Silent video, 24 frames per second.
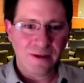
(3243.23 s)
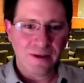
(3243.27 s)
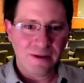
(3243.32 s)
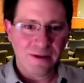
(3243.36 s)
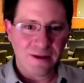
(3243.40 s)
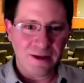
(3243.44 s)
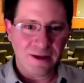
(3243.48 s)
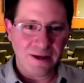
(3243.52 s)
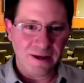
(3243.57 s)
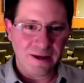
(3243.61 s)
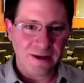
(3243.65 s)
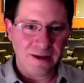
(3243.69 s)

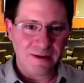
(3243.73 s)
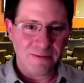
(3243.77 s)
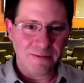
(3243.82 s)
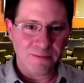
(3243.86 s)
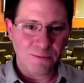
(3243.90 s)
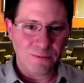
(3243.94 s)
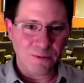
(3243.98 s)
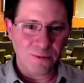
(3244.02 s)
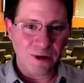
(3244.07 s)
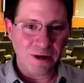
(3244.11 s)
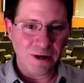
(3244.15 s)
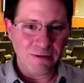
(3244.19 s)
Uh,
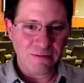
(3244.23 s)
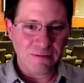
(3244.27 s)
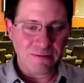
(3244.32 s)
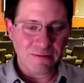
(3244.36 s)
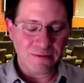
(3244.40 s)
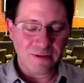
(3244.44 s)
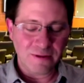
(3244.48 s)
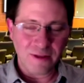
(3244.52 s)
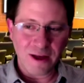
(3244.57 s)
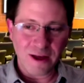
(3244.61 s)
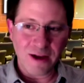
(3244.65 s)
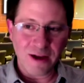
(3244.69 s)
well,
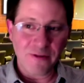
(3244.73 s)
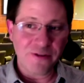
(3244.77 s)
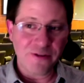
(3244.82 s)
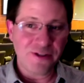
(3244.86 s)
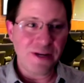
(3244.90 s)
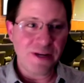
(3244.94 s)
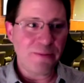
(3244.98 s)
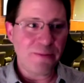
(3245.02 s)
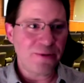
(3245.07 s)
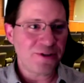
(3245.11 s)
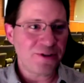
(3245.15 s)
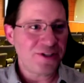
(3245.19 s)
a lot of the
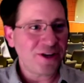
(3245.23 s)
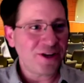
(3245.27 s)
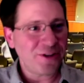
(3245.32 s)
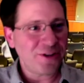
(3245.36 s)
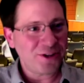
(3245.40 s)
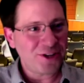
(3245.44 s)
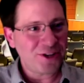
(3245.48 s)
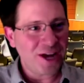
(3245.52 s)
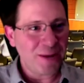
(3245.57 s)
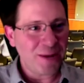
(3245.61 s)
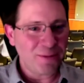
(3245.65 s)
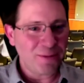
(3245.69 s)
10% of the
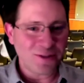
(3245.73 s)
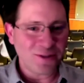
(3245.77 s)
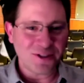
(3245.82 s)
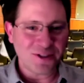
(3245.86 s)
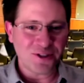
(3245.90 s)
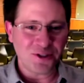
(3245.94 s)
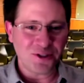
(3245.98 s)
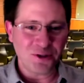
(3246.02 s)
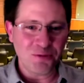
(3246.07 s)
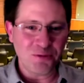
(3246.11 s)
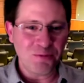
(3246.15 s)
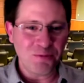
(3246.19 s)
time is in
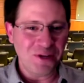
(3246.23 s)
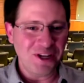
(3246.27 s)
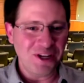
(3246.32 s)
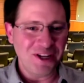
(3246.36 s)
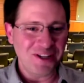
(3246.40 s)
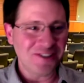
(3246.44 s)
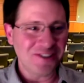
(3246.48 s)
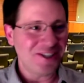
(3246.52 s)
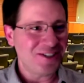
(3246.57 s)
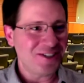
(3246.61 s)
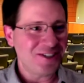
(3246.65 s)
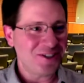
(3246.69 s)
Zoom
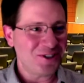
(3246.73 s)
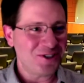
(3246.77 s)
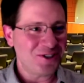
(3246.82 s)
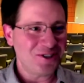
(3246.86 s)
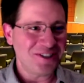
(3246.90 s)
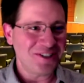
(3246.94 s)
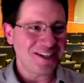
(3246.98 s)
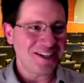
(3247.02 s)
meetings, as it turns